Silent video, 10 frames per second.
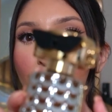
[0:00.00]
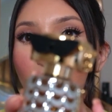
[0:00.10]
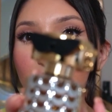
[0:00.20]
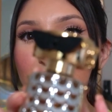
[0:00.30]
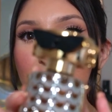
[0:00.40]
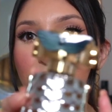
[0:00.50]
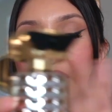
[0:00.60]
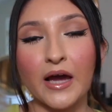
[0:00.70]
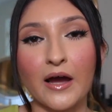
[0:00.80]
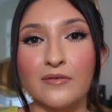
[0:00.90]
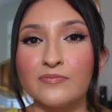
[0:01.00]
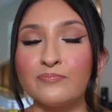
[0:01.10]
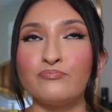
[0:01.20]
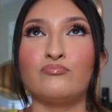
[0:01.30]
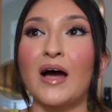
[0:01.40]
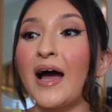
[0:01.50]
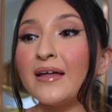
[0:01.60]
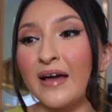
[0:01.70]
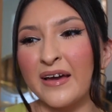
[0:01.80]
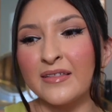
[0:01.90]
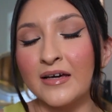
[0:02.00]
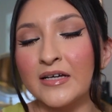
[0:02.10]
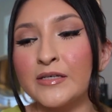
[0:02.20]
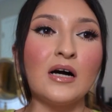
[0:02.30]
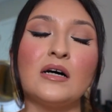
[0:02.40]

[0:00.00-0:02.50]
Honestly, i I like this.